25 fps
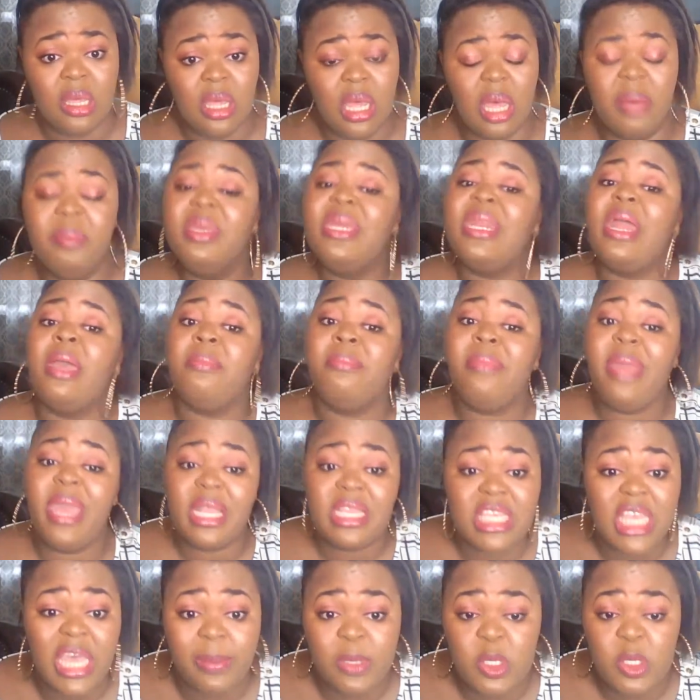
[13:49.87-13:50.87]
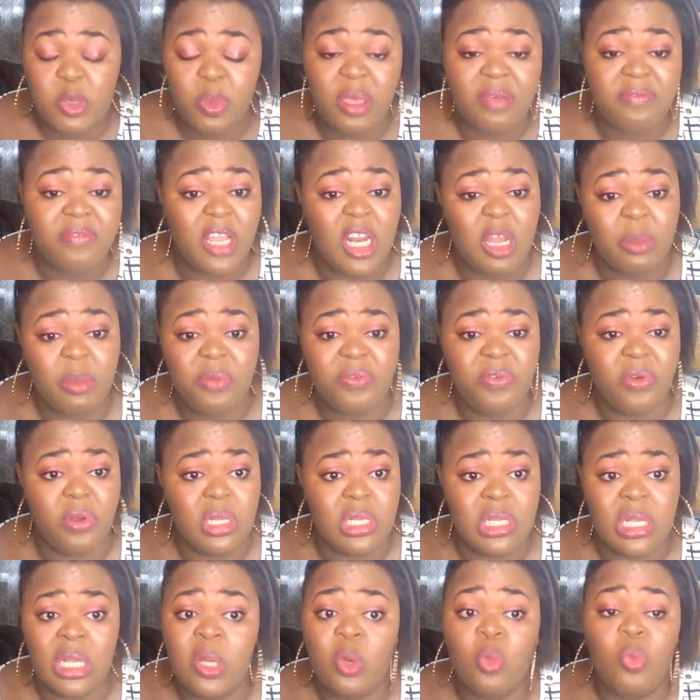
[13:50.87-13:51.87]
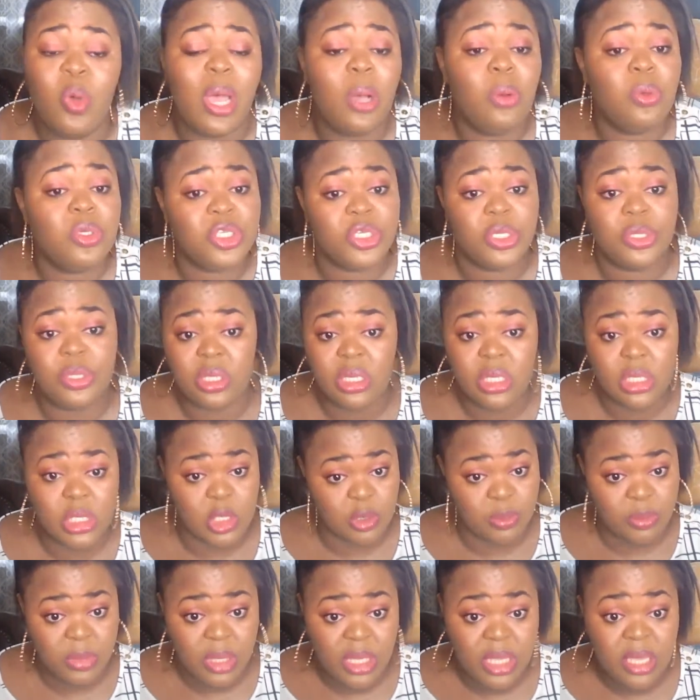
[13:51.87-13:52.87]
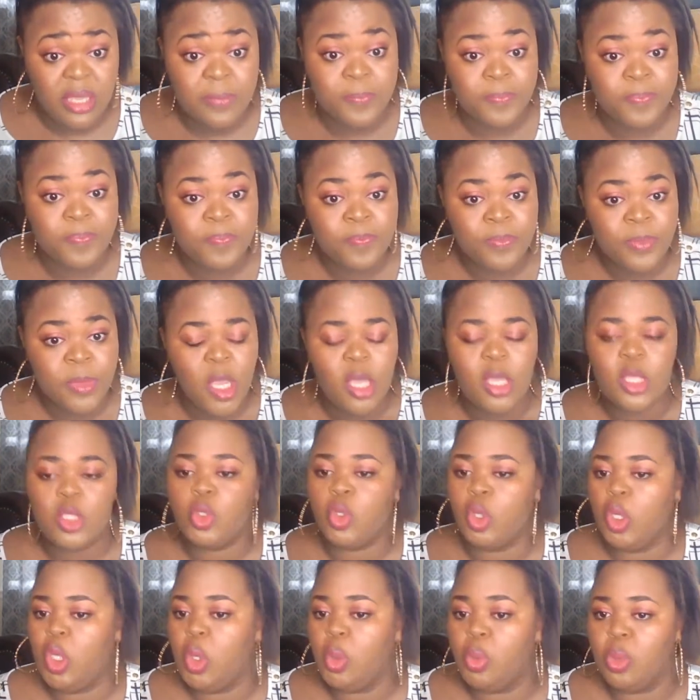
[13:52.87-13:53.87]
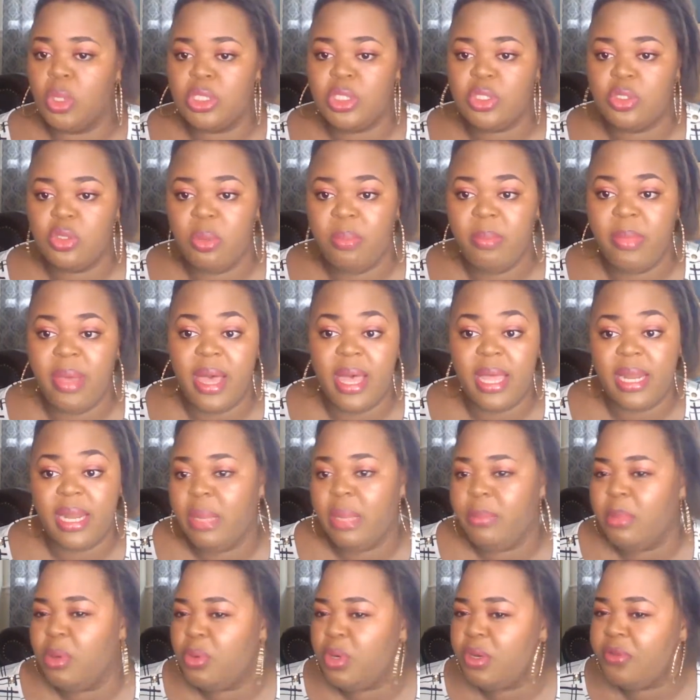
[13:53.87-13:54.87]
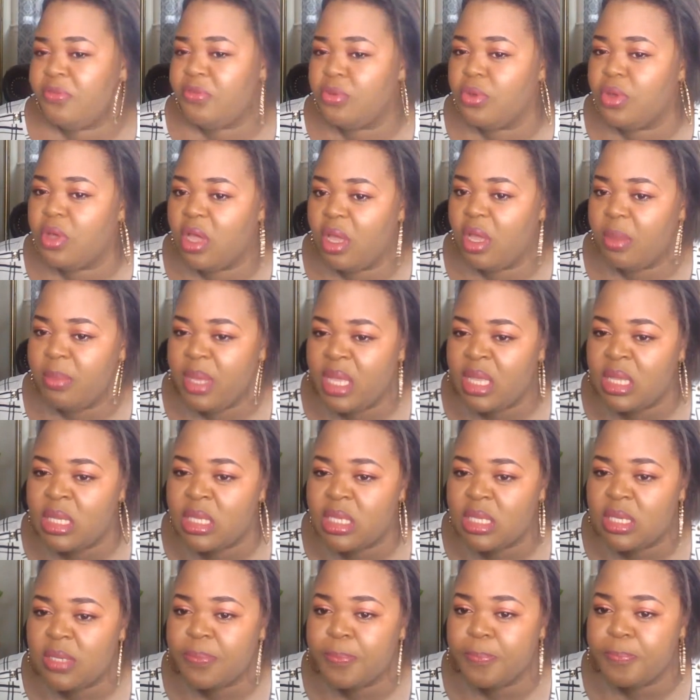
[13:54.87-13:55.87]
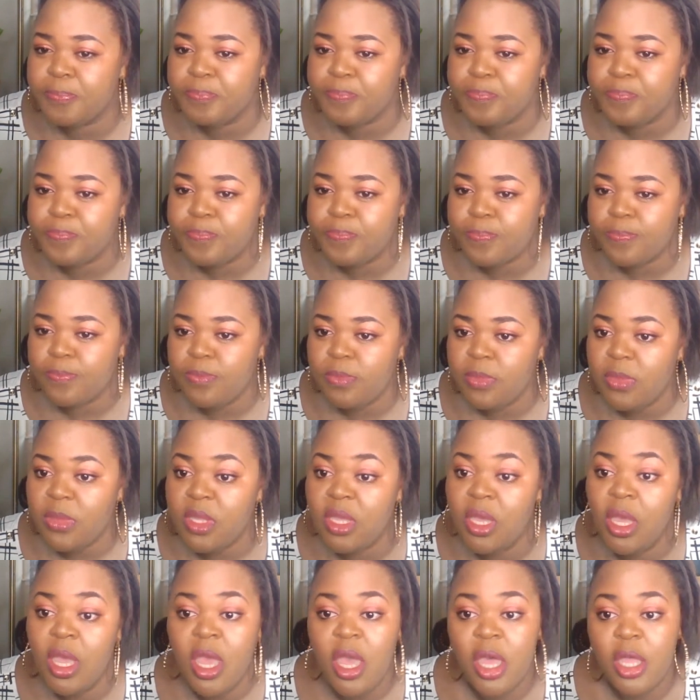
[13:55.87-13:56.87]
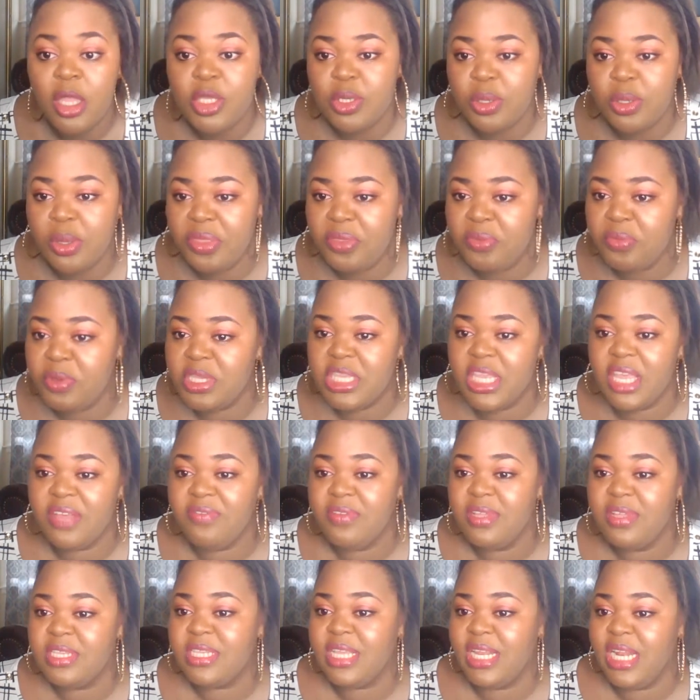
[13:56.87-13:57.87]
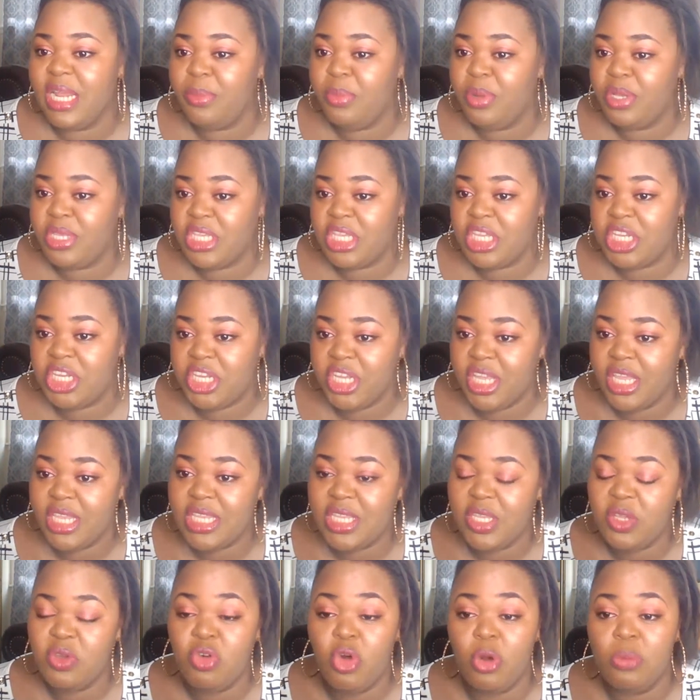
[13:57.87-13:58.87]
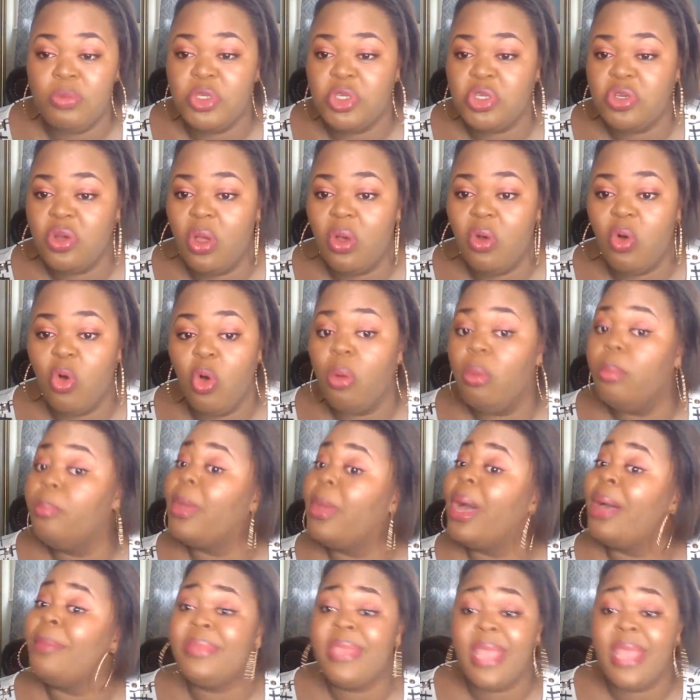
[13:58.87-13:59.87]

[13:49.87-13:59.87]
I mean, I make time to be available for this lady. Why would she do this to me? So he was so mad. Let me read a few comments. 237 Celebrity G's, Europe strong. Oh, I'm